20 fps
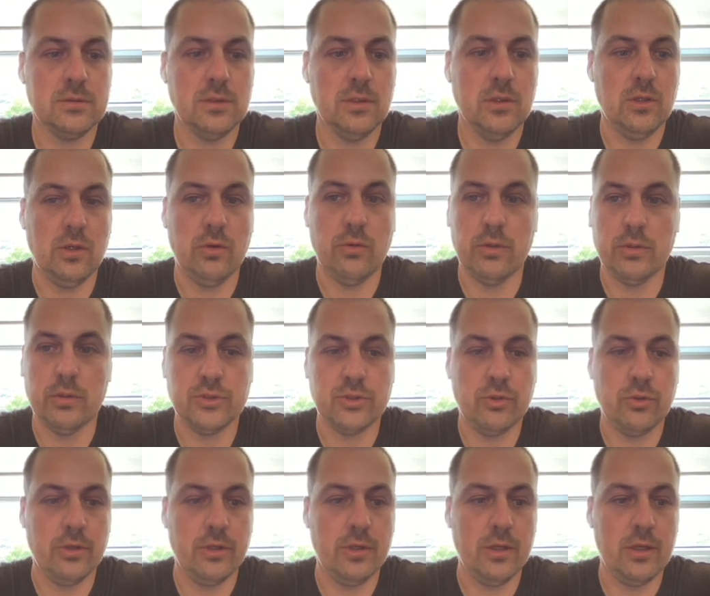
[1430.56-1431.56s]
Oh, and I'll show
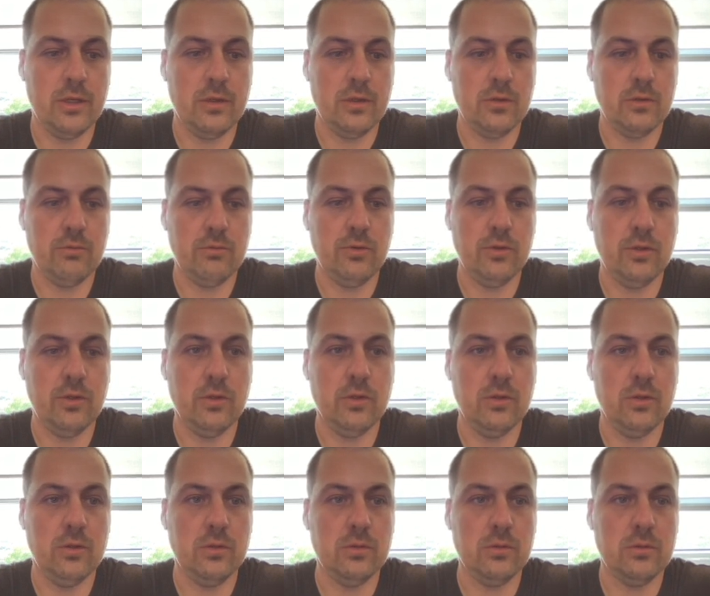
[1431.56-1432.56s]
you now. If you
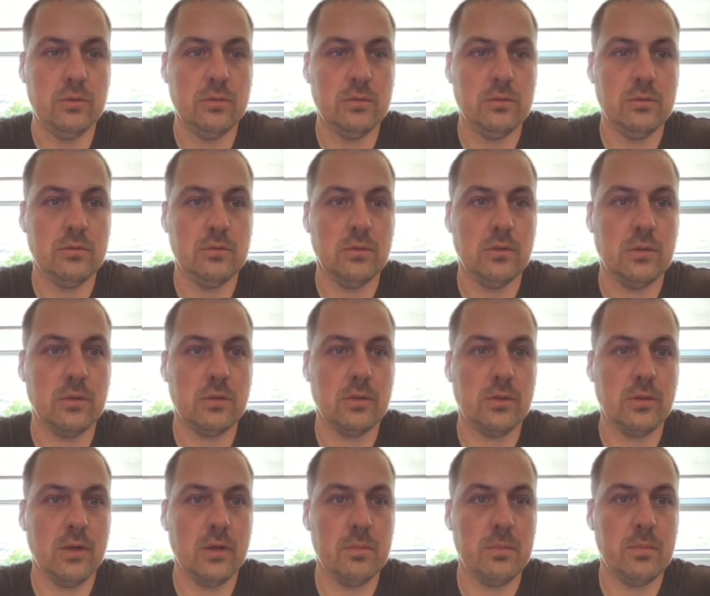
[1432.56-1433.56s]
go, oh
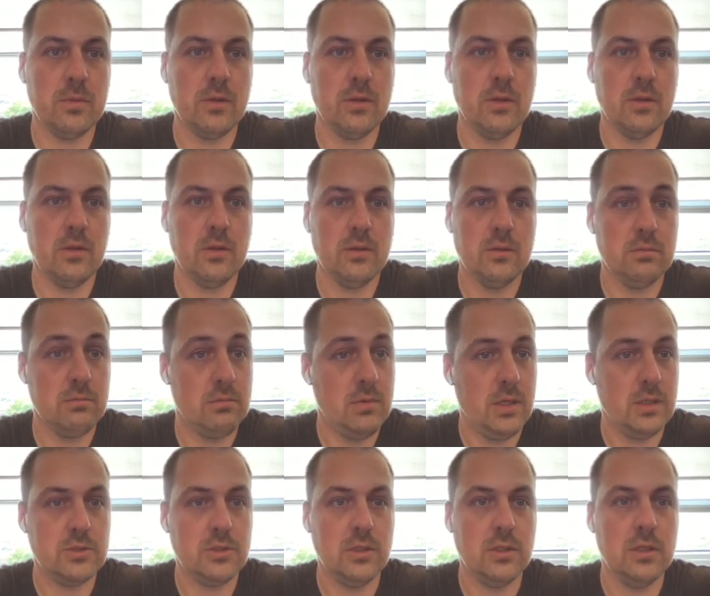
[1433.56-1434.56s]
crap.
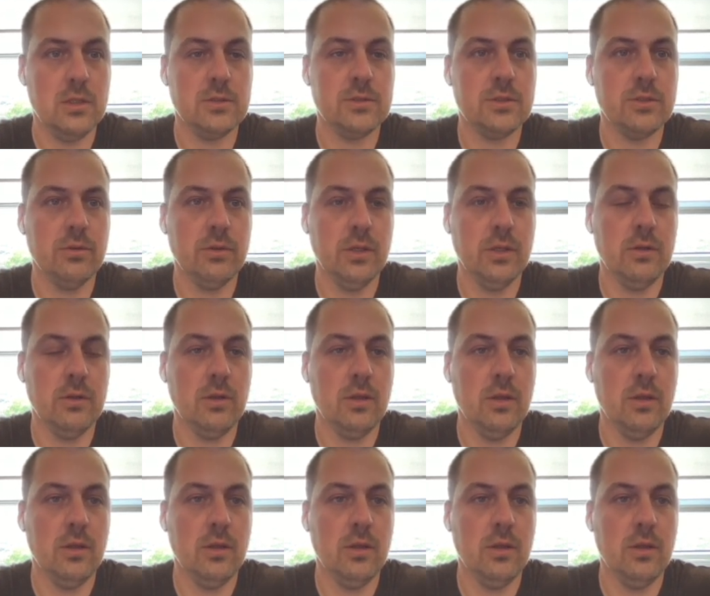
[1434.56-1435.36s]
Actually, let's do it now.